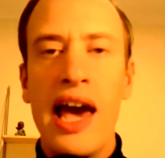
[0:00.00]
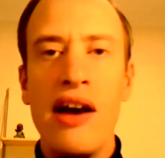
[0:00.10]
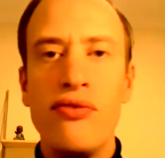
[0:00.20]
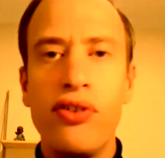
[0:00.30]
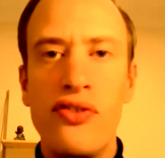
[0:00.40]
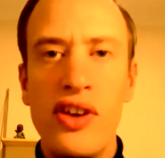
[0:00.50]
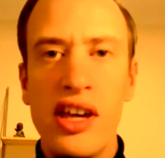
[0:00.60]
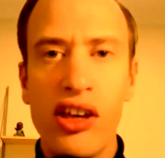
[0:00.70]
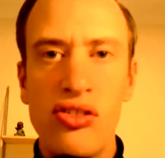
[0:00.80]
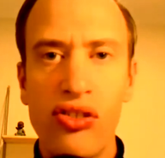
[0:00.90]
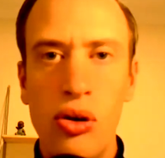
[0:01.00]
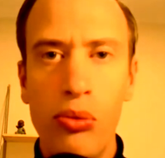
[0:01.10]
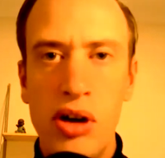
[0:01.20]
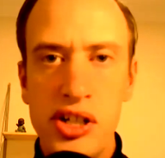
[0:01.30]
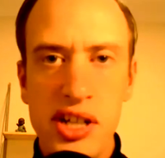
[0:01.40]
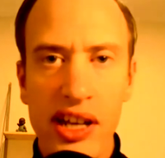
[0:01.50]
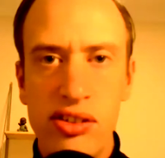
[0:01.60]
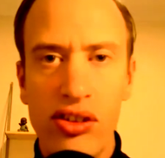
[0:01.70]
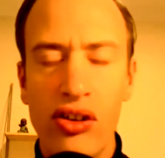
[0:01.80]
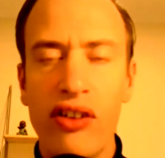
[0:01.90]
Everything is so much
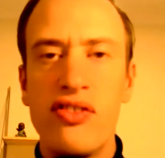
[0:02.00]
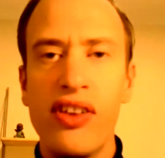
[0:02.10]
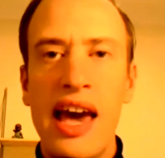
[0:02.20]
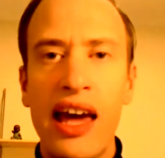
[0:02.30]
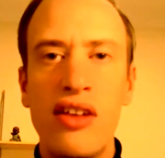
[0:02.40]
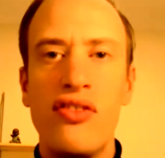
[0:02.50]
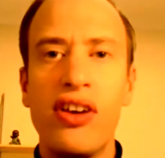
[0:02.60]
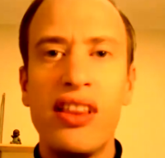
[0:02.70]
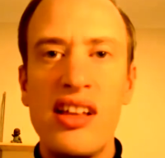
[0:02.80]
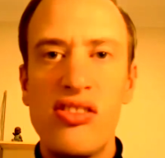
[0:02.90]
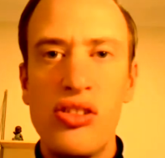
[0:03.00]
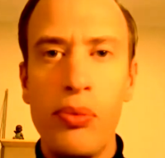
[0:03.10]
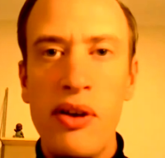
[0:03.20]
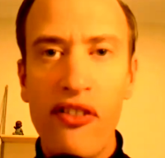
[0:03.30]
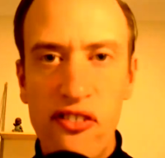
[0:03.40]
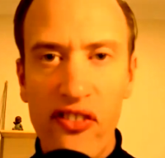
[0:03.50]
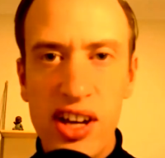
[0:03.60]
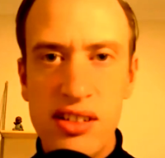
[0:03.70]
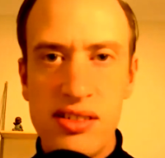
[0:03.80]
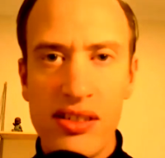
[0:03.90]
easier. If anything needs to be
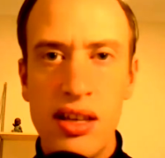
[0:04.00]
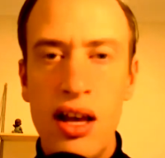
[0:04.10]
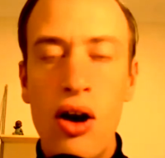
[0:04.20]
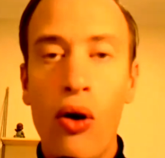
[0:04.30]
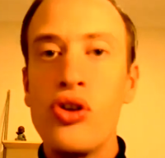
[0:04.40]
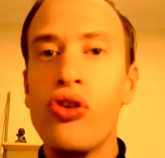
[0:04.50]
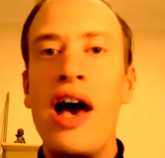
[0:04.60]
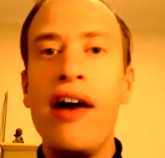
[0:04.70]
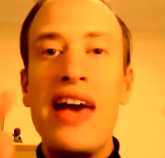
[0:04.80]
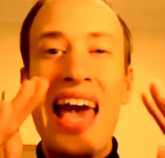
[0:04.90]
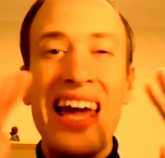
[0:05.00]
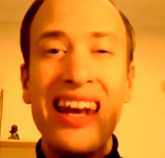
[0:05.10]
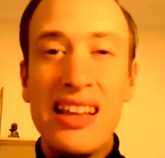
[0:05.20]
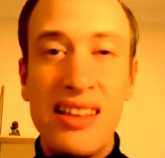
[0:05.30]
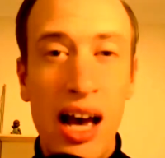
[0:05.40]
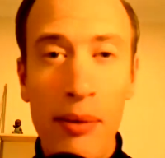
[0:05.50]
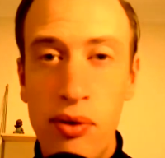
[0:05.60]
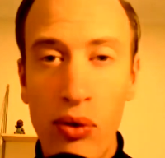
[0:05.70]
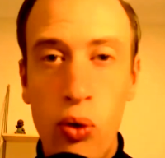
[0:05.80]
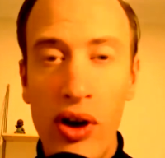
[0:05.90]
fixed or you have any type
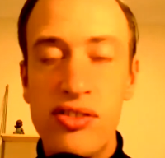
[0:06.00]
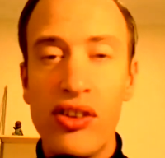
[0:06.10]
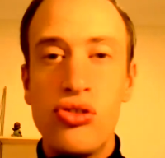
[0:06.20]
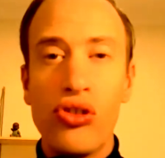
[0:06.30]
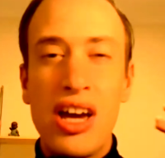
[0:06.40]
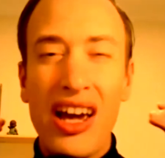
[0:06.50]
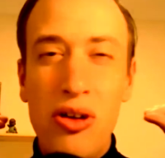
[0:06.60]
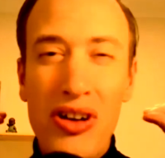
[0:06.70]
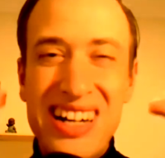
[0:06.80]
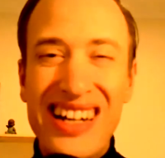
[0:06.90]
of questions, you can go